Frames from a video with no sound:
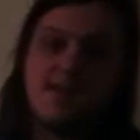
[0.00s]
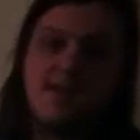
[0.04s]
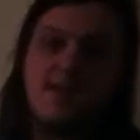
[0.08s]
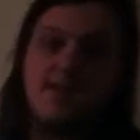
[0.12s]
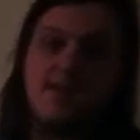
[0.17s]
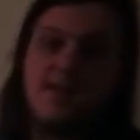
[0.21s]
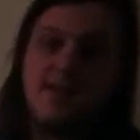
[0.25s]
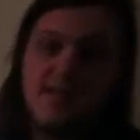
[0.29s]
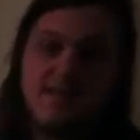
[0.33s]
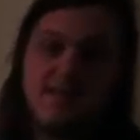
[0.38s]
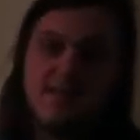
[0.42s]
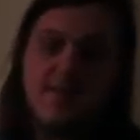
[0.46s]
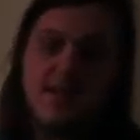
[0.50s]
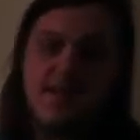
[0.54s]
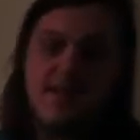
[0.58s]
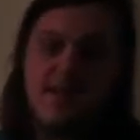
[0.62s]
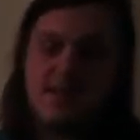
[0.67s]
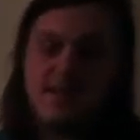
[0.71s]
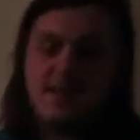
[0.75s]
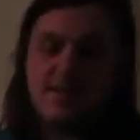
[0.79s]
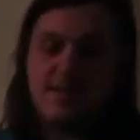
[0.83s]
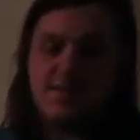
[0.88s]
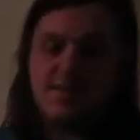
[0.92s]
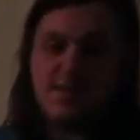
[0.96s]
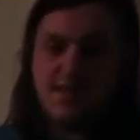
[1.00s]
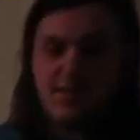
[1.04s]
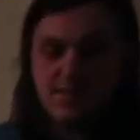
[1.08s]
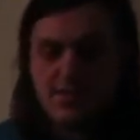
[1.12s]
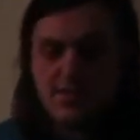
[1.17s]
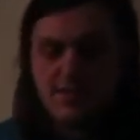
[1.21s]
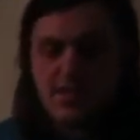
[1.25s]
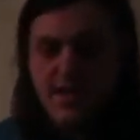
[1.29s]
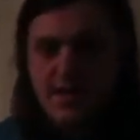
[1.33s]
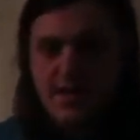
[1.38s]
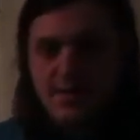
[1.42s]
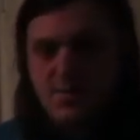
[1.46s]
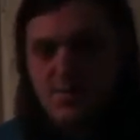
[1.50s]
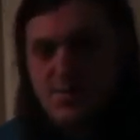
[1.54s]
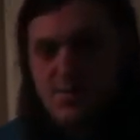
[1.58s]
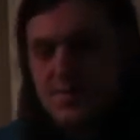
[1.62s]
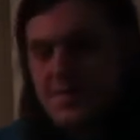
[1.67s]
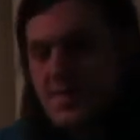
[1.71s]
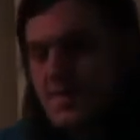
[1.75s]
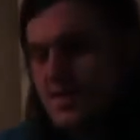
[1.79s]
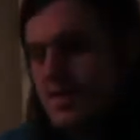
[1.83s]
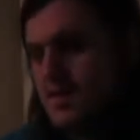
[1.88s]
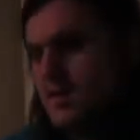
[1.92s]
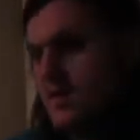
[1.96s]
I did fuck it up several times
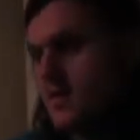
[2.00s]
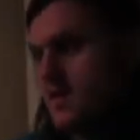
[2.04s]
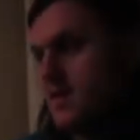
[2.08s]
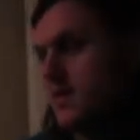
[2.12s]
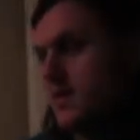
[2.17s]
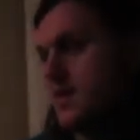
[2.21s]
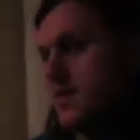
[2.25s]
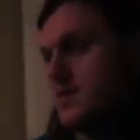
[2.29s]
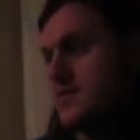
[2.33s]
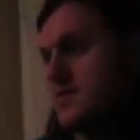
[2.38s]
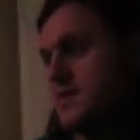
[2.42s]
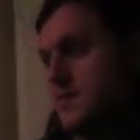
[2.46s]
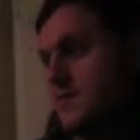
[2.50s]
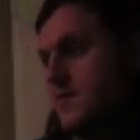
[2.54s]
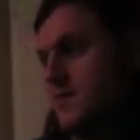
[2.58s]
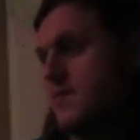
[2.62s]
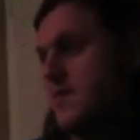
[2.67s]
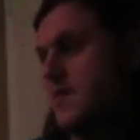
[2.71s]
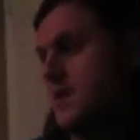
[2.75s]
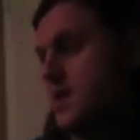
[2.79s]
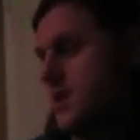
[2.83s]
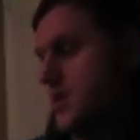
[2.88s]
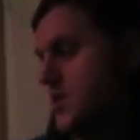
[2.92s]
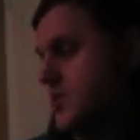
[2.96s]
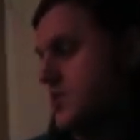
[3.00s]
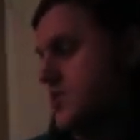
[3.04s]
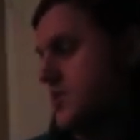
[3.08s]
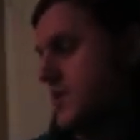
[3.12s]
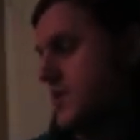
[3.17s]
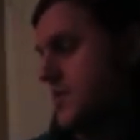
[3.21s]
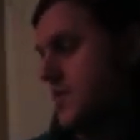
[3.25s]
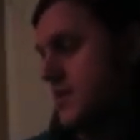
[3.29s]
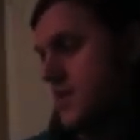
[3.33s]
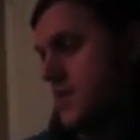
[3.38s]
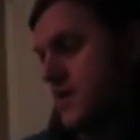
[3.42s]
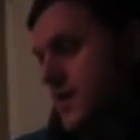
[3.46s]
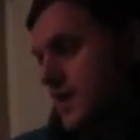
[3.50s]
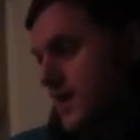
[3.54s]
because I'm a very good drummer.